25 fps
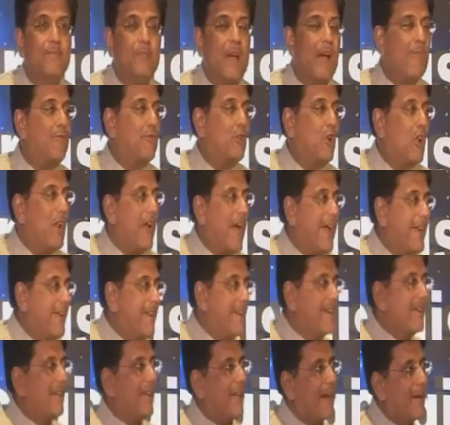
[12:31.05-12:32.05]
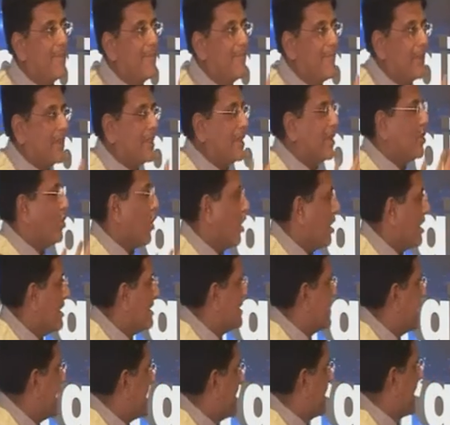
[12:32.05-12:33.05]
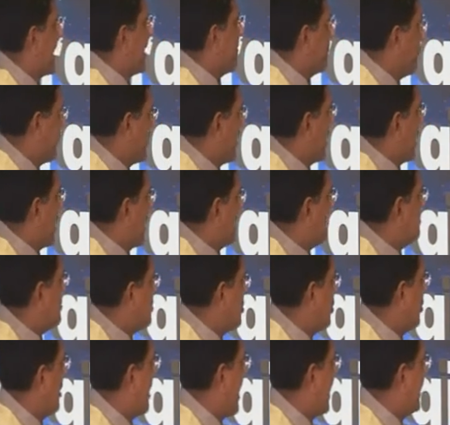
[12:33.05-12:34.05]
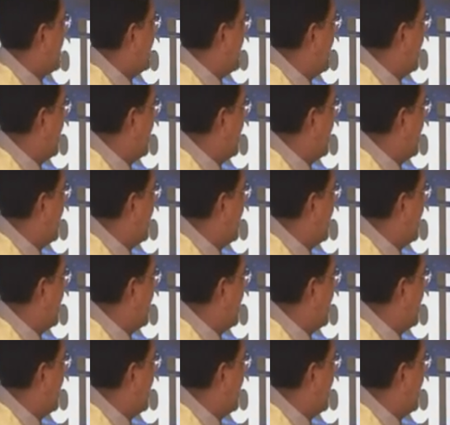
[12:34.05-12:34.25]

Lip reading: After all, I didn't come with the knowledge that camphor helps to light